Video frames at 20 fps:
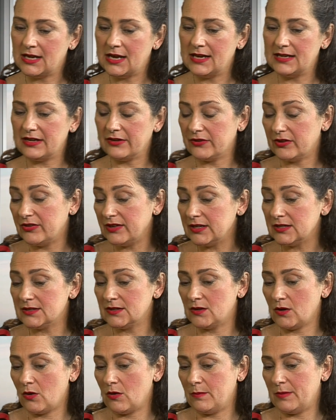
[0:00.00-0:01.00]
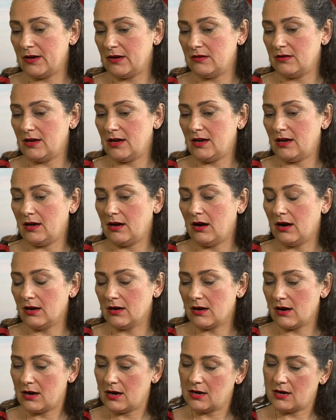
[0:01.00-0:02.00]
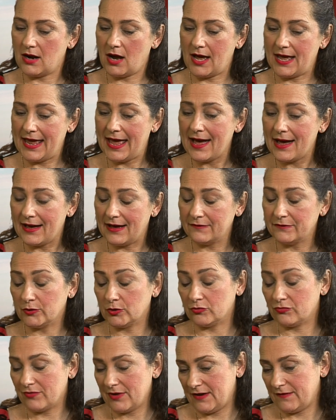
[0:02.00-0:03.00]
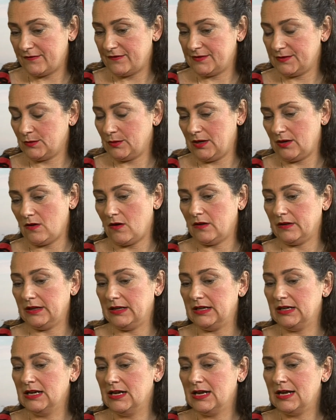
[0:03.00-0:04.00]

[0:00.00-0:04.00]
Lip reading: Now, the thing to know about RIF, or RRIF as we call it,